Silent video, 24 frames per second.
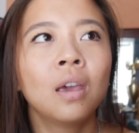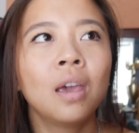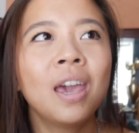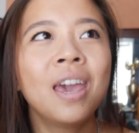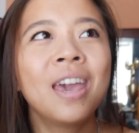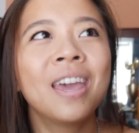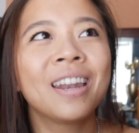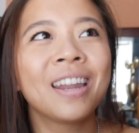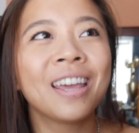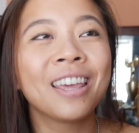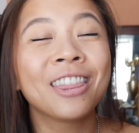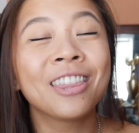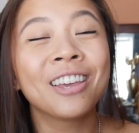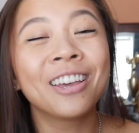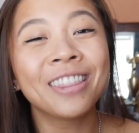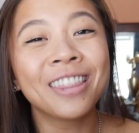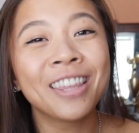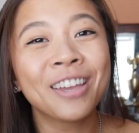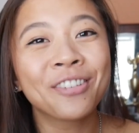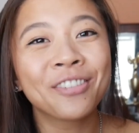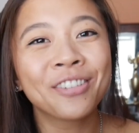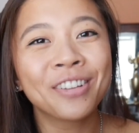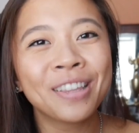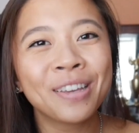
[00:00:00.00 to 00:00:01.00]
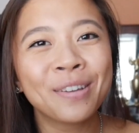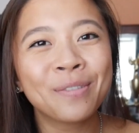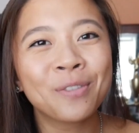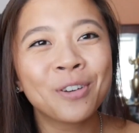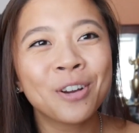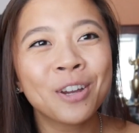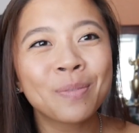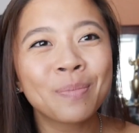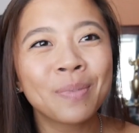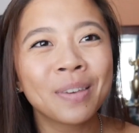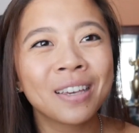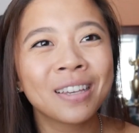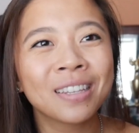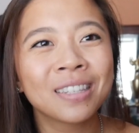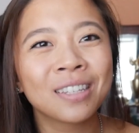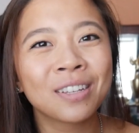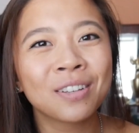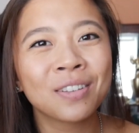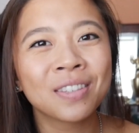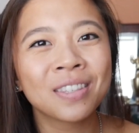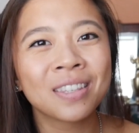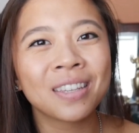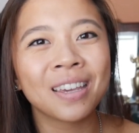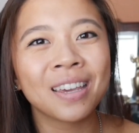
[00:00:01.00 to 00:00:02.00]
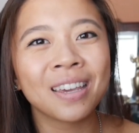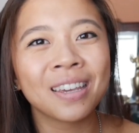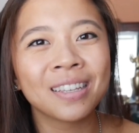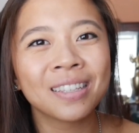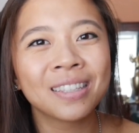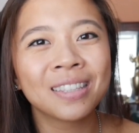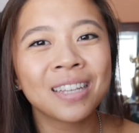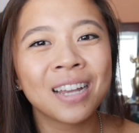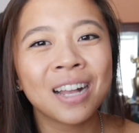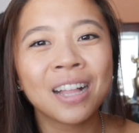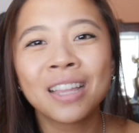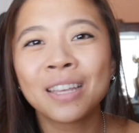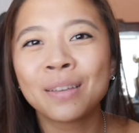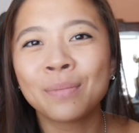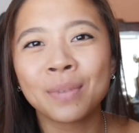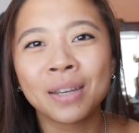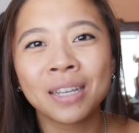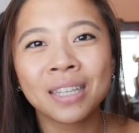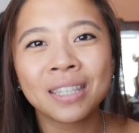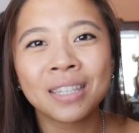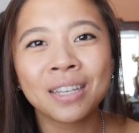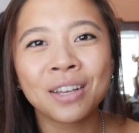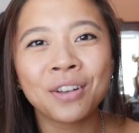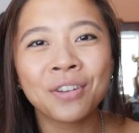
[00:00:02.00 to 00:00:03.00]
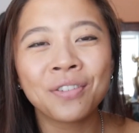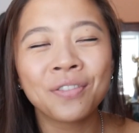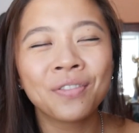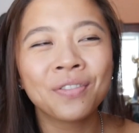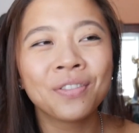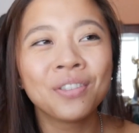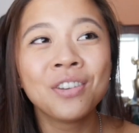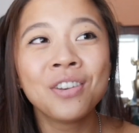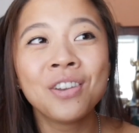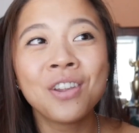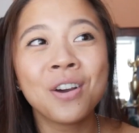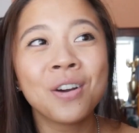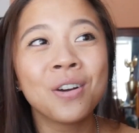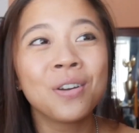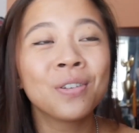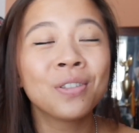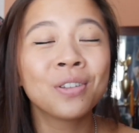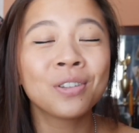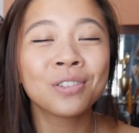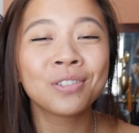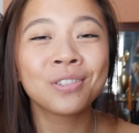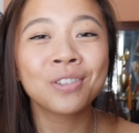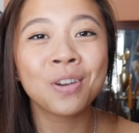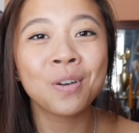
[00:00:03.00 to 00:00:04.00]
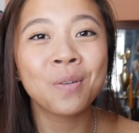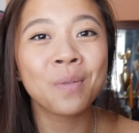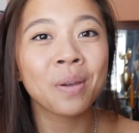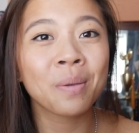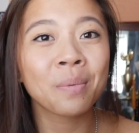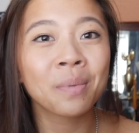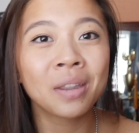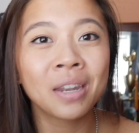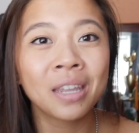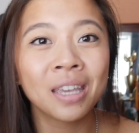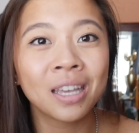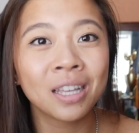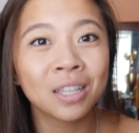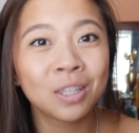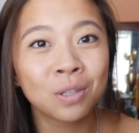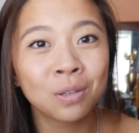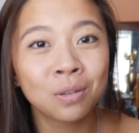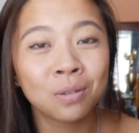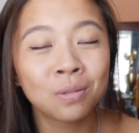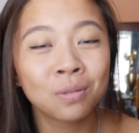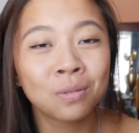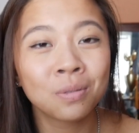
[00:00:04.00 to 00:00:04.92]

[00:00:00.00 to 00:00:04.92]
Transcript: And I thought that really worked because I was like telling myself, no, there's no way I'm gonna get